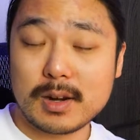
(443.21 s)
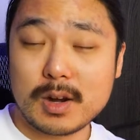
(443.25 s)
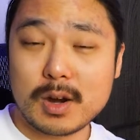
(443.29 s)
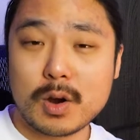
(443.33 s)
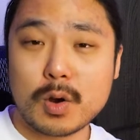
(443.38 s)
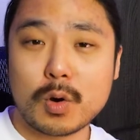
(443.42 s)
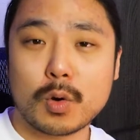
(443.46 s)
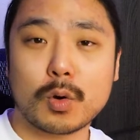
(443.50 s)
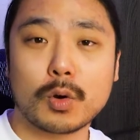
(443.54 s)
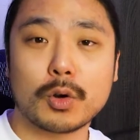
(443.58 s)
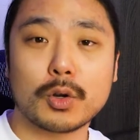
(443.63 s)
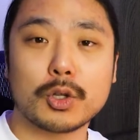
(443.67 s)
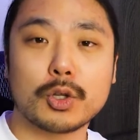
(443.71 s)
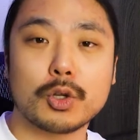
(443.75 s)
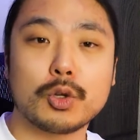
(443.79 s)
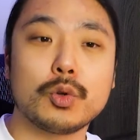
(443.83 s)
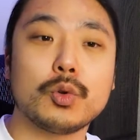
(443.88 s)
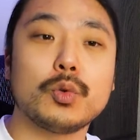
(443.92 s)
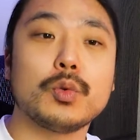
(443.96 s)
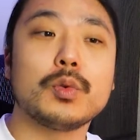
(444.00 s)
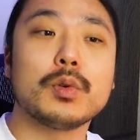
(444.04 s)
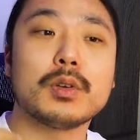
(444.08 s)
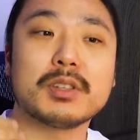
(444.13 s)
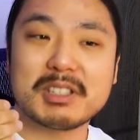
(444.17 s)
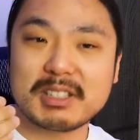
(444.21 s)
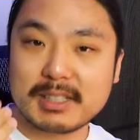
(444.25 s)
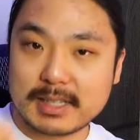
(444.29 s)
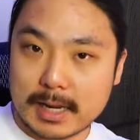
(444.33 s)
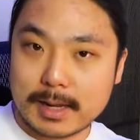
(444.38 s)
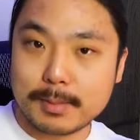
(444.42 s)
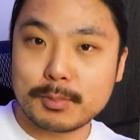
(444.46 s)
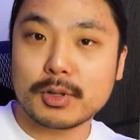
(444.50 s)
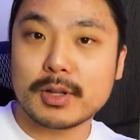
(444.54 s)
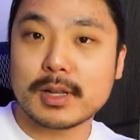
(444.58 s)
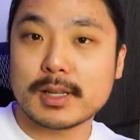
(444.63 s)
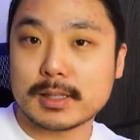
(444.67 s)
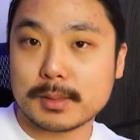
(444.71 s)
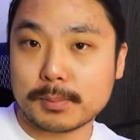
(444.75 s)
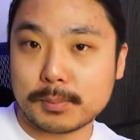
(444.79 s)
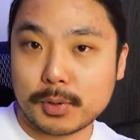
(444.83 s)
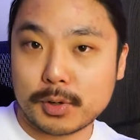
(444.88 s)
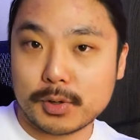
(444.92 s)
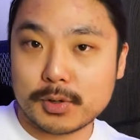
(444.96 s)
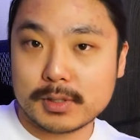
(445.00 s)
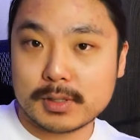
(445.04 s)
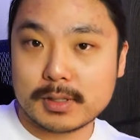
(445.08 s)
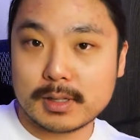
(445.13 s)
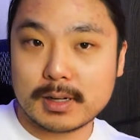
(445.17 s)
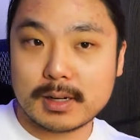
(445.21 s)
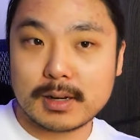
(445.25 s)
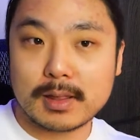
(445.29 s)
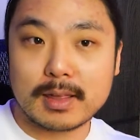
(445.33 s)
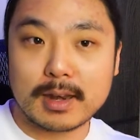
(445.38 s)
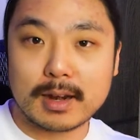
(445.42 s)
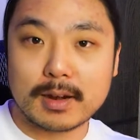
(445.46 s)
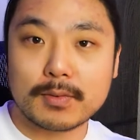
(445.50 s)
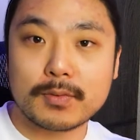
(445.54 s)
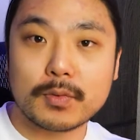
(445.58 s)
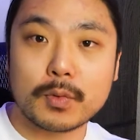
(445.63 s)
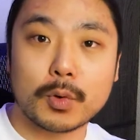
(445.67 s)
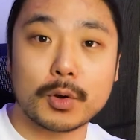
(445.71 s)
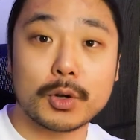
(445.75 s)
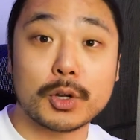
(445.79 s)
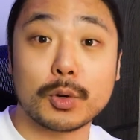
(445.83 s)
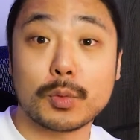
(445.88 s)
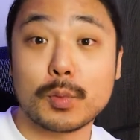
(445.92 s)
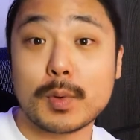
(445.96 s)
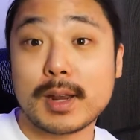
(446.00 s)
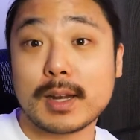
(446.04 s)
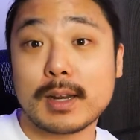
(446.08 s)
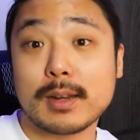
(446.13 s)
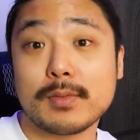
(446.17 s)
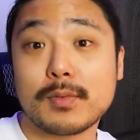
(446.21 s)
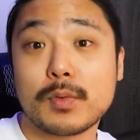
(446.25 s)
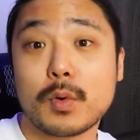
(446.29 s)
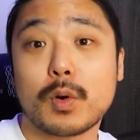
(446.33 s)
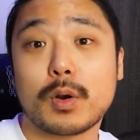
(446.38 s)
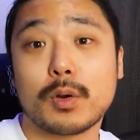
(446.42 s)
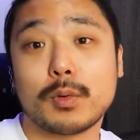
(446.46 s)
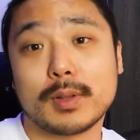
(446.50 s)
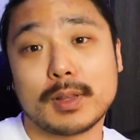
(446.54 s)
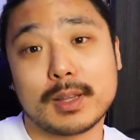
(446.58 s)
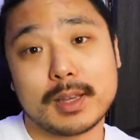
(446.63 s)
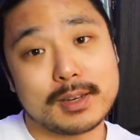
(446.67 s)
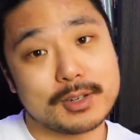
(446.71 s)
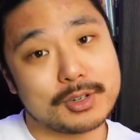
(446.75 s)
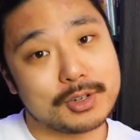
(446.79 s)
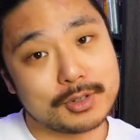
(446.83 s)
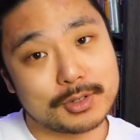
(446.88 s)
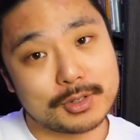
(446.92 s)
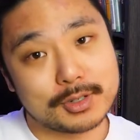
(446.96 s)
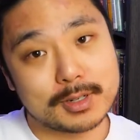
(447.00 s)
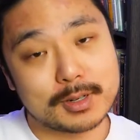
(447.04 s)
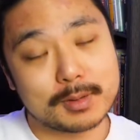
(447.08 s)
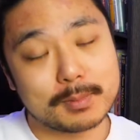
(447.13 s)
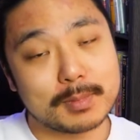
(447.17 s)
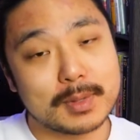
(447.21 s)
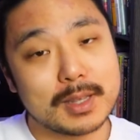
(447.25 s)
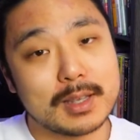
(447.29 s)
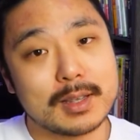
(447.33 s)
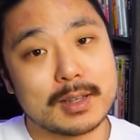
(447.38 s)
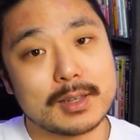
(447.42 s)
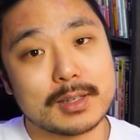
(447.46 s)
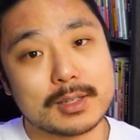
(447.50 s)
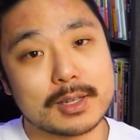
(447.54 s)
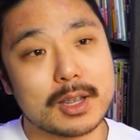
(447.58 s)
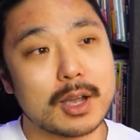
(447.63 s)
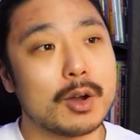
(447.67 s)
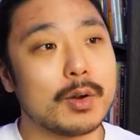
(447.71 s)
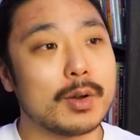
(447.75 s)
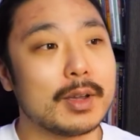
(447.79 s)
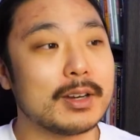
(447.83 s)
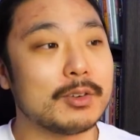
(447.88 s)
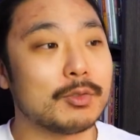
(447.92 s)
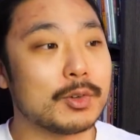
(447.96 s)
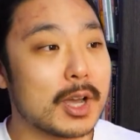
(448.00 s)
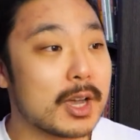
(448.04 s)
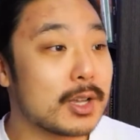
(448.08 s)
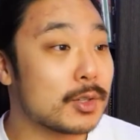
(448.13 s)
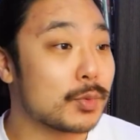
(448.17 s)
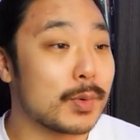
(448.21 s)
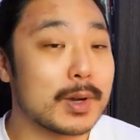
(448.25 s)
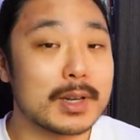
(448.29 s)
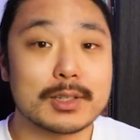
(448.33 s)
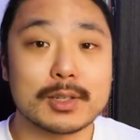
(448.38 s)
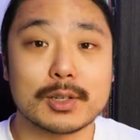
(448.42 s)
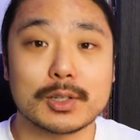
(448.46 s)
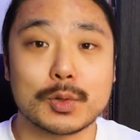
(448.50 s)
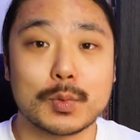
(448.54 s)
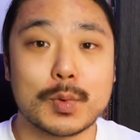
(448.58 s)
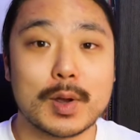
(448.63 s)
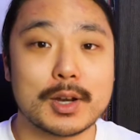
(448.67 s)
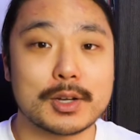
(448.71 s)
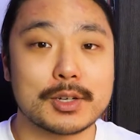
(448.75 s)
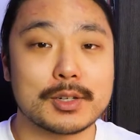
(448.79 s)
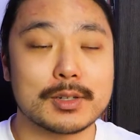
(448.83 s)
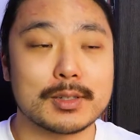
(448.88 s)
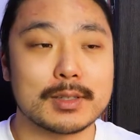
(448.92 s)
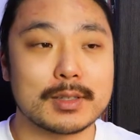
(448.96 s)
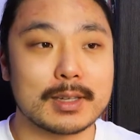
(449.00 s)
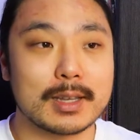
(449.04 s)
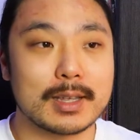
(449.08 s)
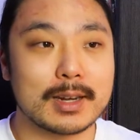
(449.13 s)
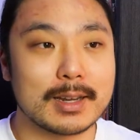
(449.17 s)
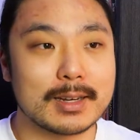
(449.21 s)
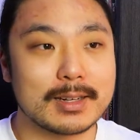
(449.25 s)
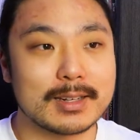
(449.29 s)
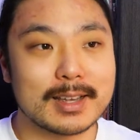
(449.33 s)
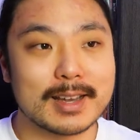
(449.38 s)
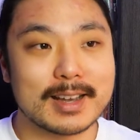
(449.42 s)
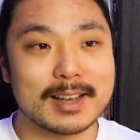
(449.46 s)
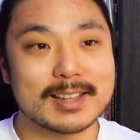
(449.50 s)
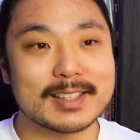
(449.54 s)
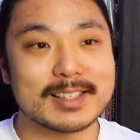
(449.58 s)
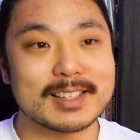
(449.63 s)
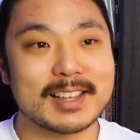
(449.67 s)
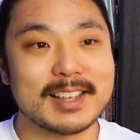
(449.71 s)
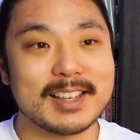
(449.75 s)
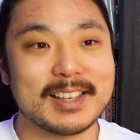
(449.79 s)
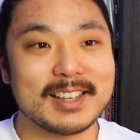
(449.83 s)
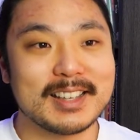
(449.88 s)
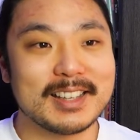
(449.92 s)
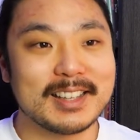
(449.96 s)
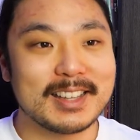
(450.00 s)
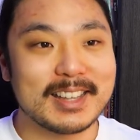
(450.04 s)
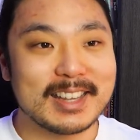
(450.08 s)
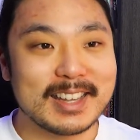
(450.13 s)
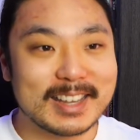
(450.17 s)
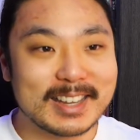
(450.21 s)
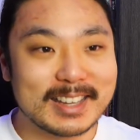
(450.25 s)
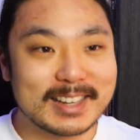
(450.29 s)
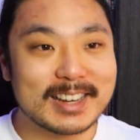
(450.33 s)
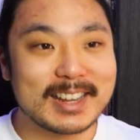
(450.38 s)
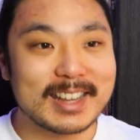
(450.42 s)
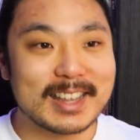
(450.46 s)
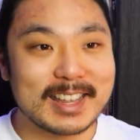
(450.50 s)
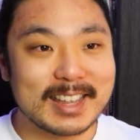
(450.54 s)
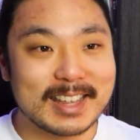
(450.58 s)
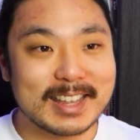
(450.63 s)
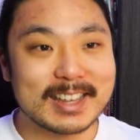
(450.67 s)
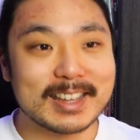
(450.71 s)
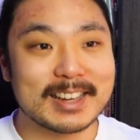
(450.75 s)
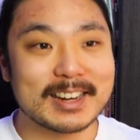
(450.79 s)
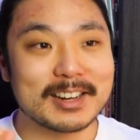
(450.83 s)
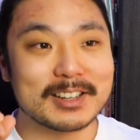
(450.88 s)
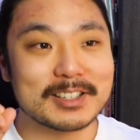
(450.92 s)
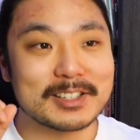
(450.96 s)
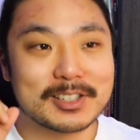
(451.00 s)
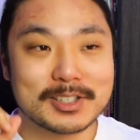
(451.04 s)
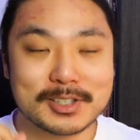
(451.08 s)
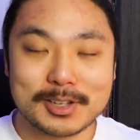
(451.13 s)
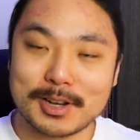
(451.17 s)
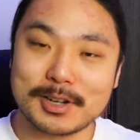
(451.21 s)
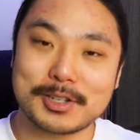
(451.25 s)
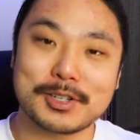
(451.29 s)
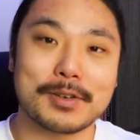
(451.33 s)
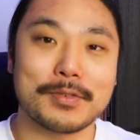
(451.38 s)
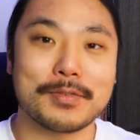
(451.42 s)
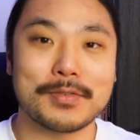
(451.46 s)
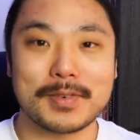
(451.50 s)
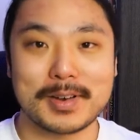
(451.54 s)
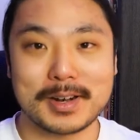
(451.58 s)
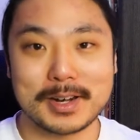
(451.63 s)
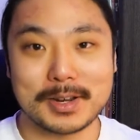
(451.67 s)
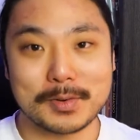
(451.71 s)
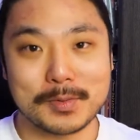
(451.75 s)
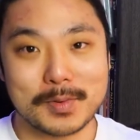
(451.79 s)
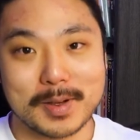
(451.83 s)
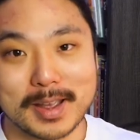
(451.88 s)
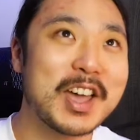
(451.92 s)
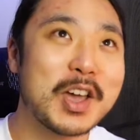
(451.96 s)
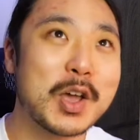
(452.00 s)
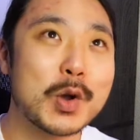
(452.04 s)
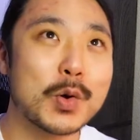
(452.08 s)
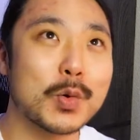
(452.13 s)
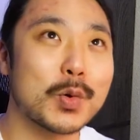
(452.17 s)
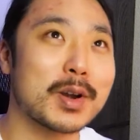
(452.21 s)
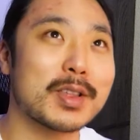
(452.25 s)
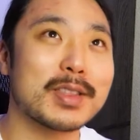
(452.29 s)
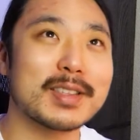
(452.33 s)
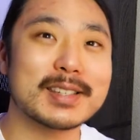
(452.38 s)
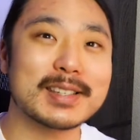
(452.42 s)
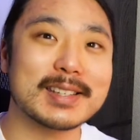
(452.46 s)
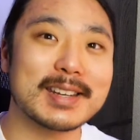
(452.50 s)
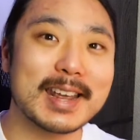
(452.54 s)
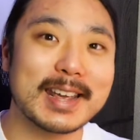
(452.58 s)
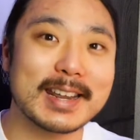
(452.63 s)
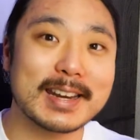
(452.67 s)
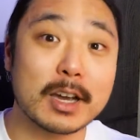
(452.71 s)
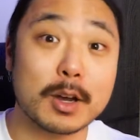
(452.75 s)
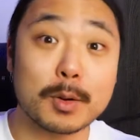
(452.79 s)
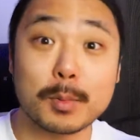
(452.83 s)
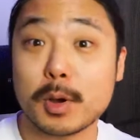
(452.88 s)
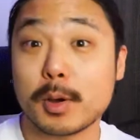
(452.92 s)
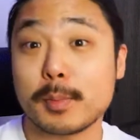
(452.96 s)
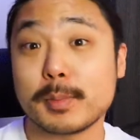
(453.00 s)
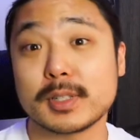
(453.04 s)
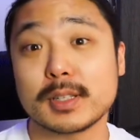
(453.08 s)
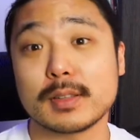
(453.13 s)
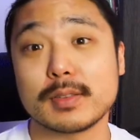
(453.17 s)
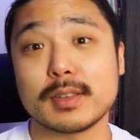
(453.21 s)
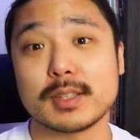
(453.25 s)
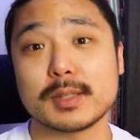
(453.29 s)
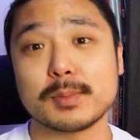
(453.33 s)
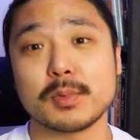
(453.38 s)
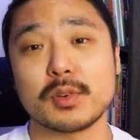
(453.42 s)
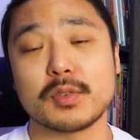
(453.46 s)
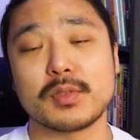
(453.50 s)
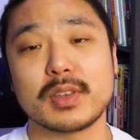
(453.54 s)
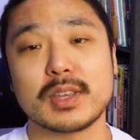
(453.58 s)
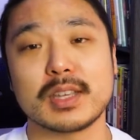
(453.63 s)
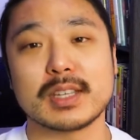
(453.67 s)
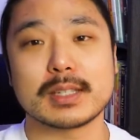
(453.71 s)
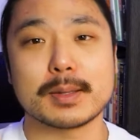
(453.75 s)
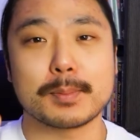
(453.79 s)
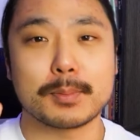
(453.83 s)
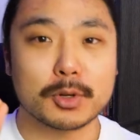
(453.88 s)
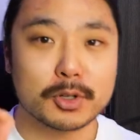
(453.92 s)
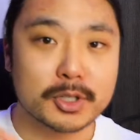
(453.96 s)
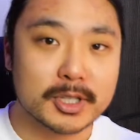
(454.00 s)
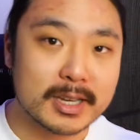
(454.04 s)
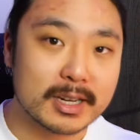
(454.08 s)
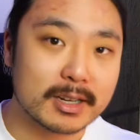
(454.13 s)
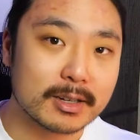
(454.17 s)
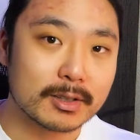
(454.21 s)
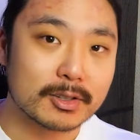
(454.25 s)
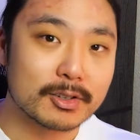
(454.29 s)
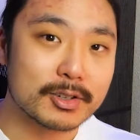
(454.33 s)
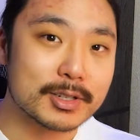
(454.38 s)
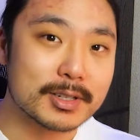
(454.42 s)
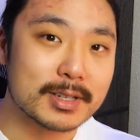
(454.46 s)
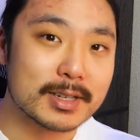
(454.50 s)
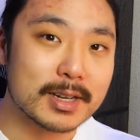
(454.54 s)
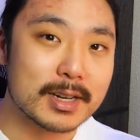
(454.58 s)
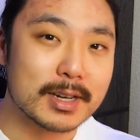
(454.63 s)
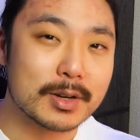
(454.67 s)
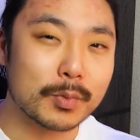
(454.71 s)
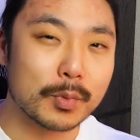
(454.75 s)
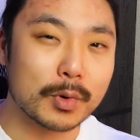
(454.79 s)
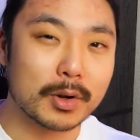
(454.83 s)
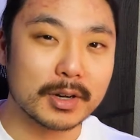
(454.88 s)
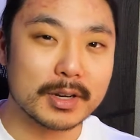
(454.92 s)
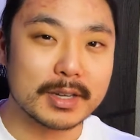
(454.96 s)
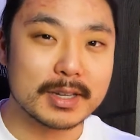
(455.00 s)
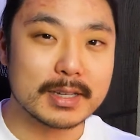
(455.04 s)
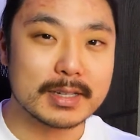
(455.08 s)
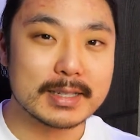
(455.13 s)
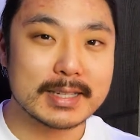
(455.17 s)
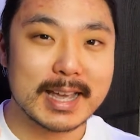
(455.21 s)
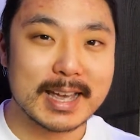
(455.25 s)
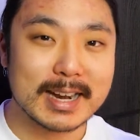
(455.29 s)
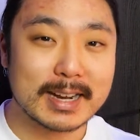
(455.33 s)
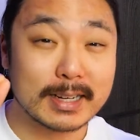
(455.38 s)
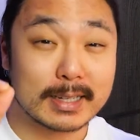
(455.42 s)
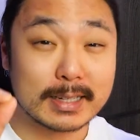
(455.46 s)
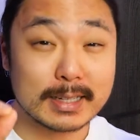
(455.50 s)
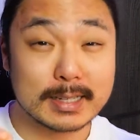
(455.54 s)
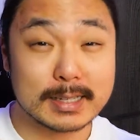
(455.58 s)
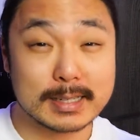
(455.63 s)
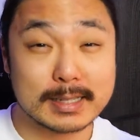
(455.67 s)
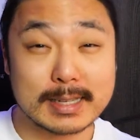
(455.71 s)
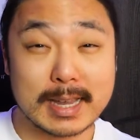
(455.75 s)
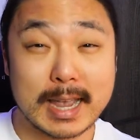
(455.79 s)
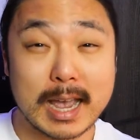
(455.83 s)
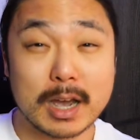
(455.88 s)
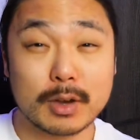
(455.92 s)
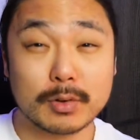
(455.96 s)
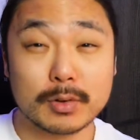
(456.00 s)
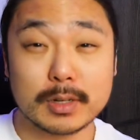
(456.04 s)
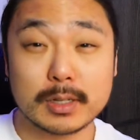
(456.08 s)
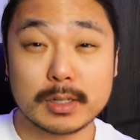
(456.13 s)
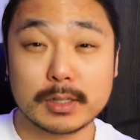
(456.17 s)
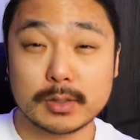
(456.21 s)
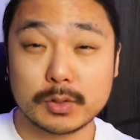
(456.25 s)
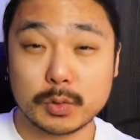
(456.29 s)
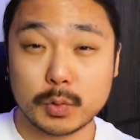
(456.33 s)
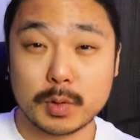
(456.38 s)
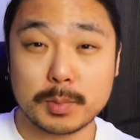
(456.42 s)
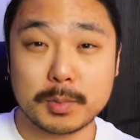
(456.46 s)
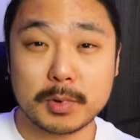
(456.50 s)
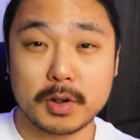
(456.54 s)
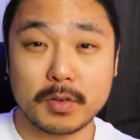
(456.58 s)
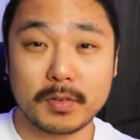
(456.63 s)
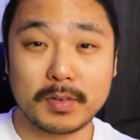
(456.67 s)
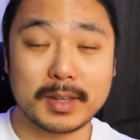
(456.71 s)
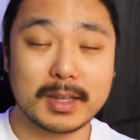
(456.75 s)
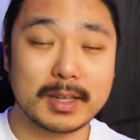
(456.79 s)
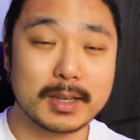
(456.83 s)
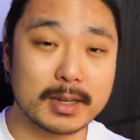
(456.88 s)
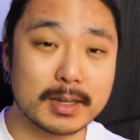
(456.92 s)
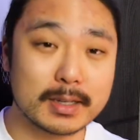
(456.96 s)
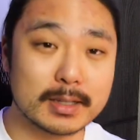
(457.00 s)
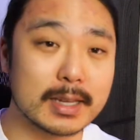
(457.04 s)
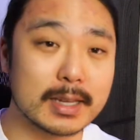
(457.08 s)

or are you stable as a person, therefore you're ready for a relationship? So it does raise those questions, and it does it in such a funny way. One of the standout moments of this movie is a particular scene where he's editing sound into a movie, because